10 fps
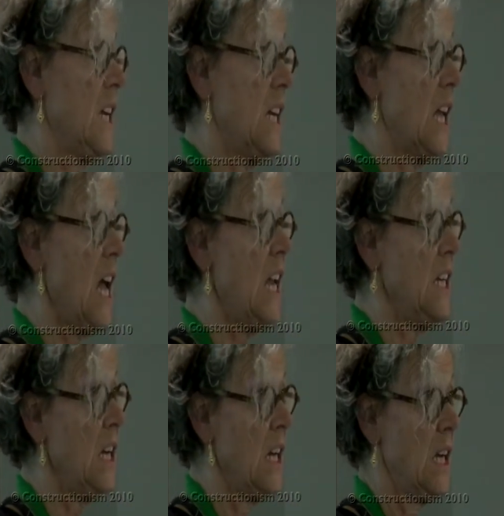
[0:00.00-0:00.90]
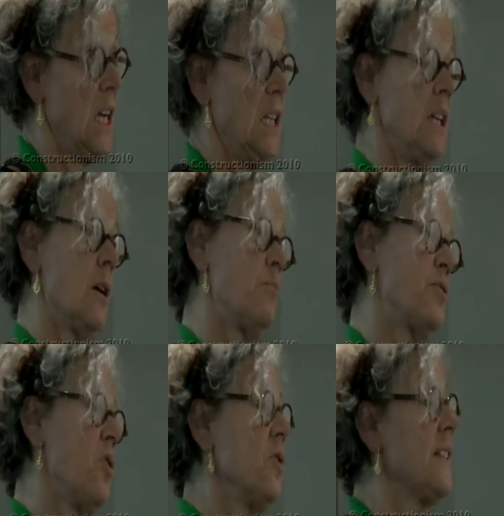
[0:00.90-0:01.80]
Again, there are
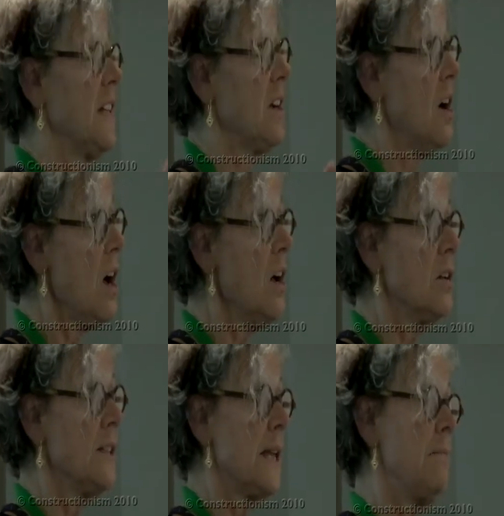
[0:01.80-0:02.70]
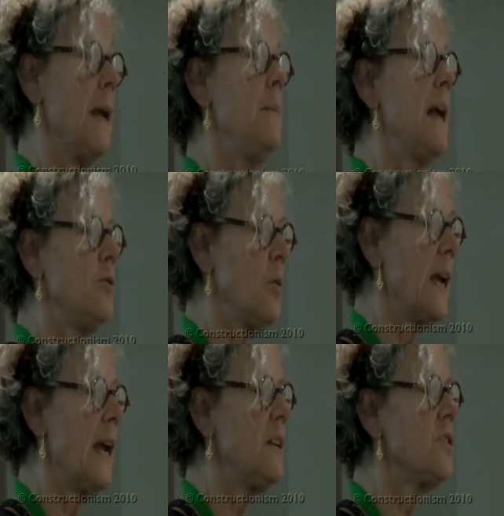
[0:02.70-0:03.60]
pros and cons, and maybe
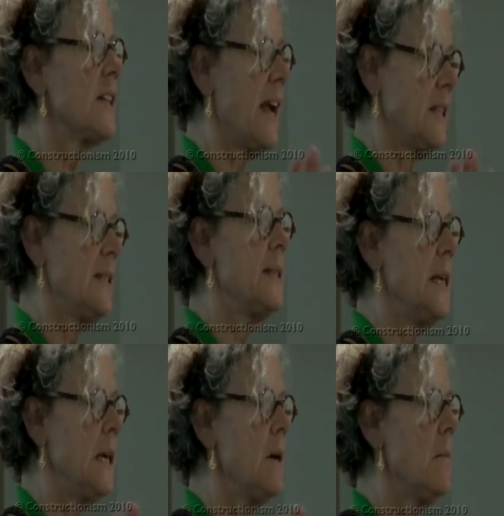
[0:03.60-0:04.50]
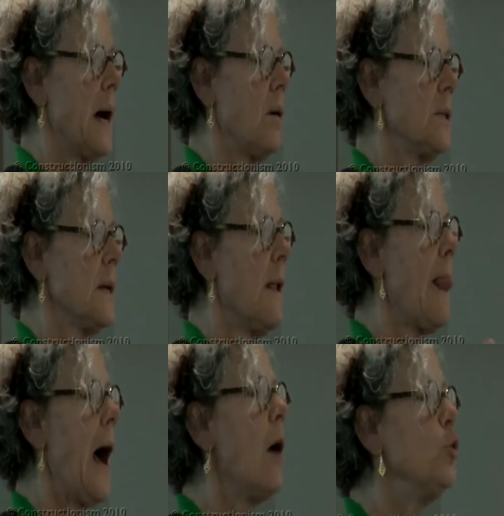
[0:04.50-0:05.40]
educators can think about
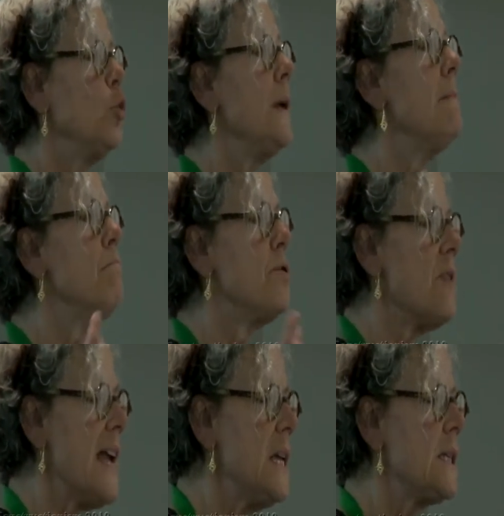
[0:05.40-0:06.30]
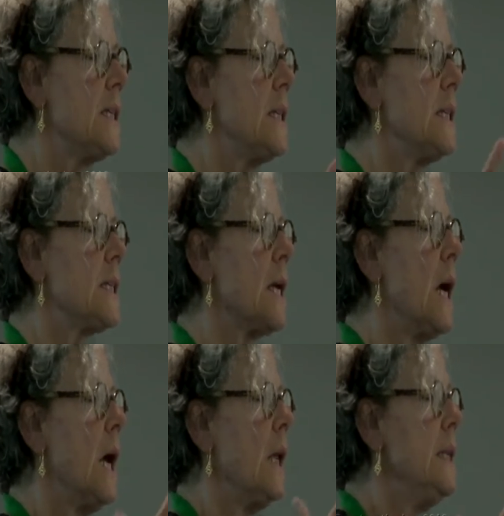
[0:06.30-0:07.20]
how to embrace this
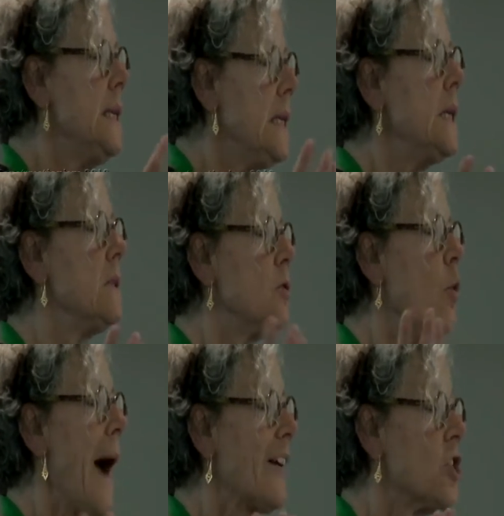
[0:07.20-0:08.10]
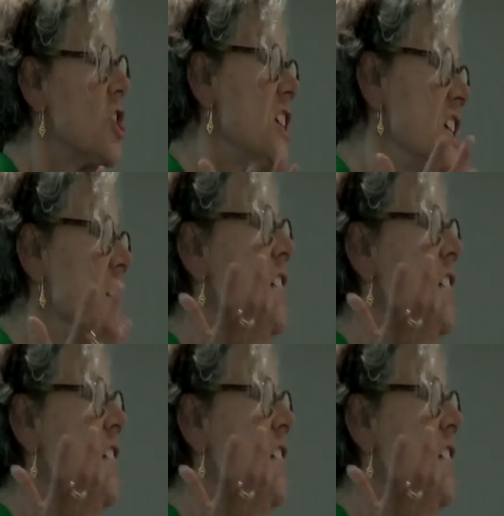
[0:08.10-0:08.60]
need to actually